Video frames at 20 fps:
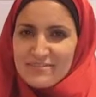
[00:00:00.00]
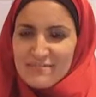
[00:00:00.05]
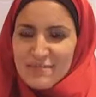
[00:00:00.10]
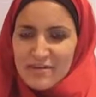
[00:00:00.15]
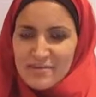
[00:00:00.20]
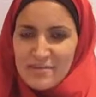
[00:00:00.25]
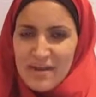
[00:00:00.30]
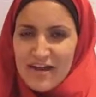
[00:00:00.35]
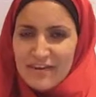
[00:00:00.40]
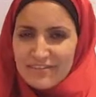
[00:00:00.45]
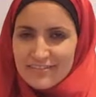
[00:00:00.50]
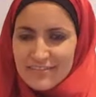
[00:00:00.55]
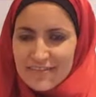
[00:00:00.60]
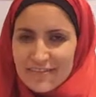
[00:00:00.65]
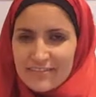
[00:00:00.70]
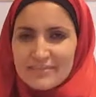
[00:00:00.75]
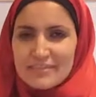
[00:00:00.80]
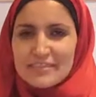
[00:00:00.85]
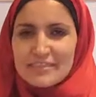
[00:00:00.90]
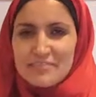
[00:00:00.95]
of body
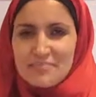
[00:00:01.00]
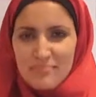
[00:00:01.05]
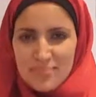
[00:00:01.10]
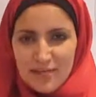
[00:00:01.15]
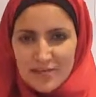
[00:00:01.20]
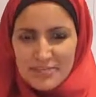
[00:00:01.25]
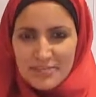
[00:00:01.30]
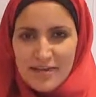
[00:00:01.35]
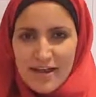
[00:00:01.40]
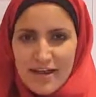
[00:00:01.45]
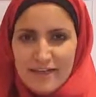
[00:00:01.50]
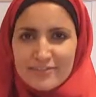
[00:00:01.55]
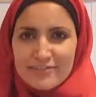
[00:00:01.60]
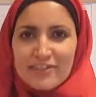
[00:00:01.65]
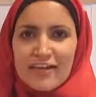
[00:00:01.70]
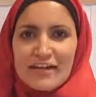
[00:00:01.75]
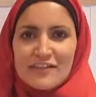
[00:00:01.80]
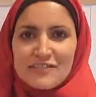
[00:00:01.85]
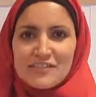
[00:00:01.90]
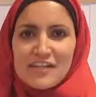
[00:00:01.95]
paragraphs. Body
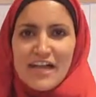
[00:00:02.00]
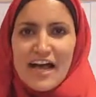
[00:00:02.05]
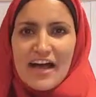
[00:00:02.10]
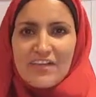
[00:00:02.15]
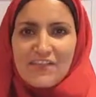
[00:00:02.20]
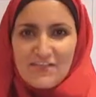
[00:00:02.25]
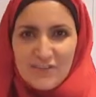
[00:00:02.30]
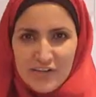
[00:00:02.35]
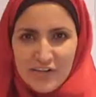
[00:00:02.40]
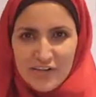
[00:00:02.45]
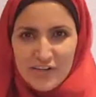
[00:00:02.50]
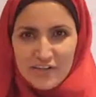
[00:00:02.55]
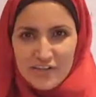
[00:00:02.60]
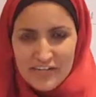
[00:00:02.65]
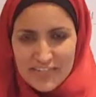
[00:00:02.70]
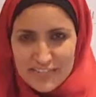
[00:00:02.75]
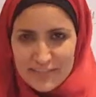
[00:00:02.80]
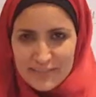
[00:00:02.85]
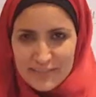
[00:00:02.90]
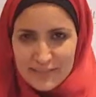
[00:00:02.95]
paragraphs are very,
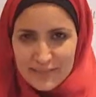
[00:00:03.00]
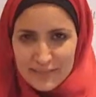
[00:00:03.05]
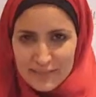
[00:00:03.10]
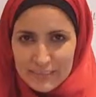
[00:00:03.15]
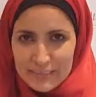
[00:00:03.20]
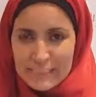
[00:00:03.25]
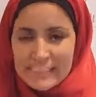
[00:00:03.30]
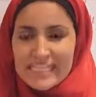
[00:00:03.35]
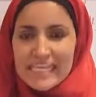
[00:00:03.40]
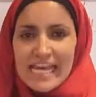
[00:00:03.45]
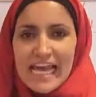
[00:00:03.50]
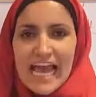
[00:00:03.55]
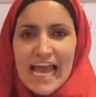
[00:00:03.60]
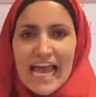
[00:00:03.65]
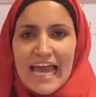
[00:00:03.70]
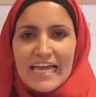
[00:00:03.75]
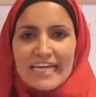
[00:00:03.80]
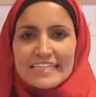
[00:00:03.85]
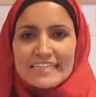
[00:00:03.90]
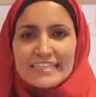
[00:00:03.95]
very difficult,
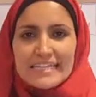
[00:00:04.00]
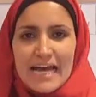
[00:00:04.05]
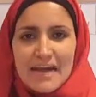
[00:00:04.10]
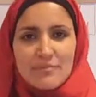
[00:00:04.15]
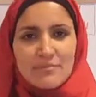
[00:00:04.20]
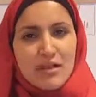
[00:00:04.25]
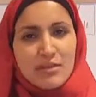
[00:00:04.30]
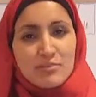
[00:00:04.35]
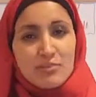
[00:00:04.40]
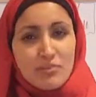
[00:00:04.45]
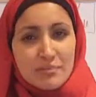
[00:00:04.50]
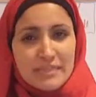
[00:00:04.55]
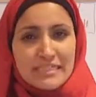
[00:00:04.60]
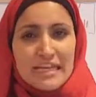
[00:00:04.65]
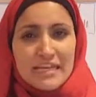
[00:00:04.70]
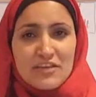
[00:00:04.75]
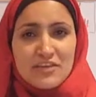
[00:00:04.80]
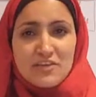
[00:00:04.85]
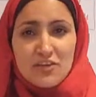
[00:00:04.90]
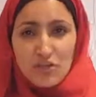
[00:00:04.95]
and they'll probably
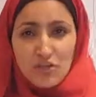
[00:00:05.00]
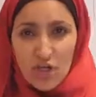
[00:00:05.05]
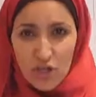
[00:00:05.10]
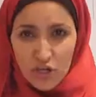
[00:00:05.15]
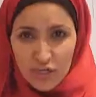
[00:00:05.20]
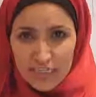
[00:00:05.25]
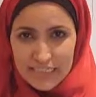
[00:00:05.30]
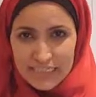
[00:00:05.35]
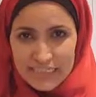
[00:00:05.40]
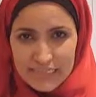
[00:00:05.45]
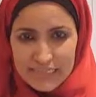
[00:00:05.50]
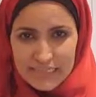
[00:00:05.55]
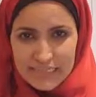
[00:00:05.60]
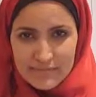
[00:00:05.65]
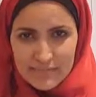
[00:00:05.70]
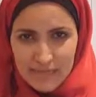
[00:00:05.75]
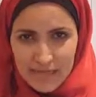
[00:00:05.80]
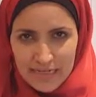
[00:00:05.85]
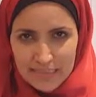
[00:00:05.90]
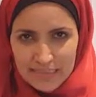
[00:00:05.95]
take you the longest to
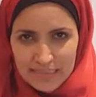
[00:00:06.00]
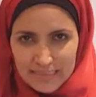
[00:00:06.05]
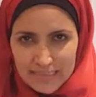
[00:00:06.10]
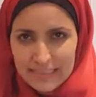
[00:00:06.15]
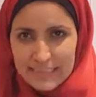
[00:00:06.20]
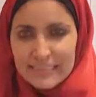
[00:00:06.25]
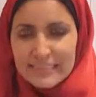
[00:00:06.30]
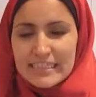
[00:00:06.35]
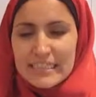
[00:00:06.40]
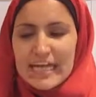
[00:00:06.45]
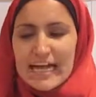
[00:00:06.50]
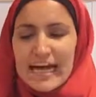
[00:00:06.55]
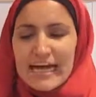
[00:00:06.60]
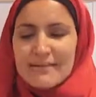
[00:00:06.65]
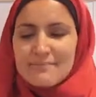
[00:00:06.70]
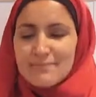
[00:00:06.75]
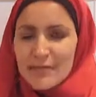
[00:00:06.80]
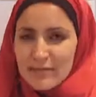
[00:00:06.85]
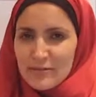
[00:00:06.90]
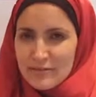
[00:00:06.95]
master,
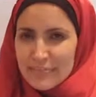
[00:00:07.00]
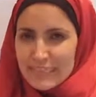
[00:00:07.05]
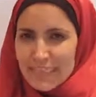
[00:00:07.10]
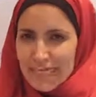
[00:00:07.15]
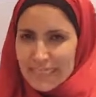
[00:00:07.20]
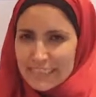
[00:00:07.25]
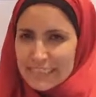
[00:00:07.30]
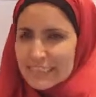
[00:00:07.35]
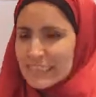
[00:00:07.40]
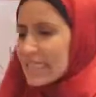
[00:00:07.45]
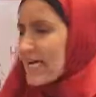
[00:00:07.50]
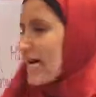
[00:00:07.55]
but good luck.